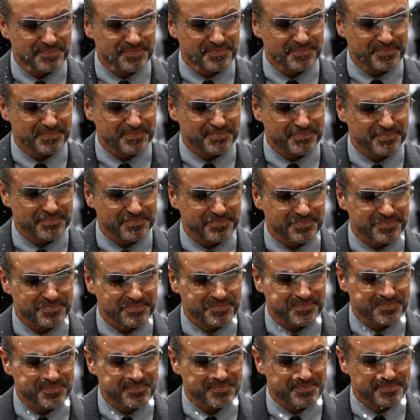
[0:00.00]
In
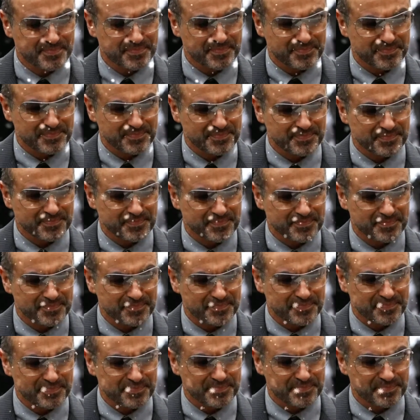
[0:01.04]
September of
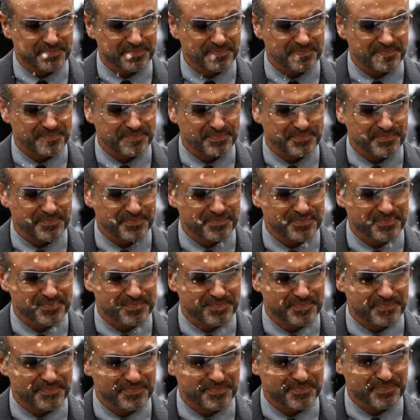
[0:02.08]
2008,
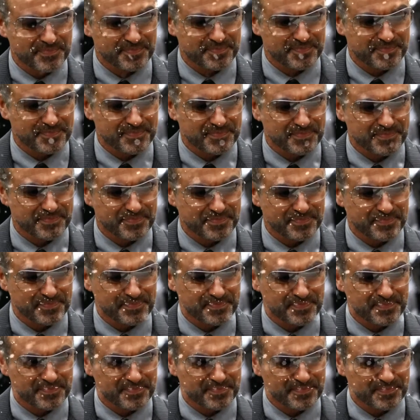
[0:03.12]
Michael was
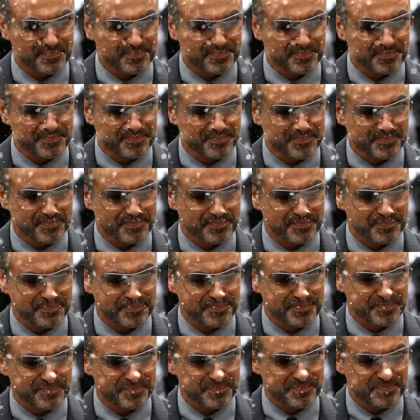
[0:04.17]
arrested in a public
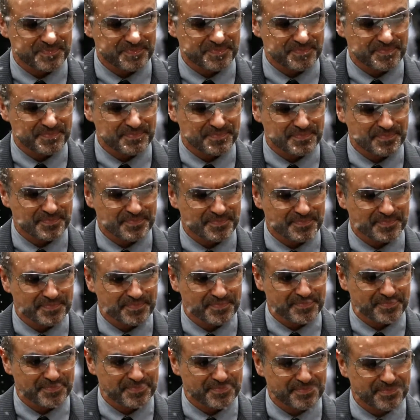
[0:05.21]
lavatory in
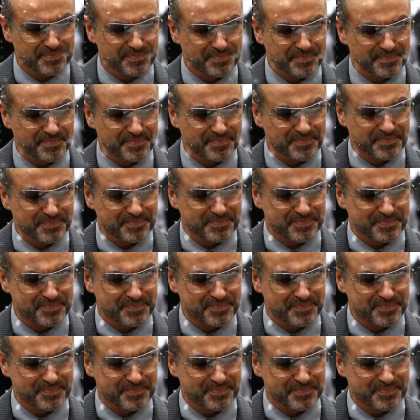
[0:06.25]
London's Hampstead Heath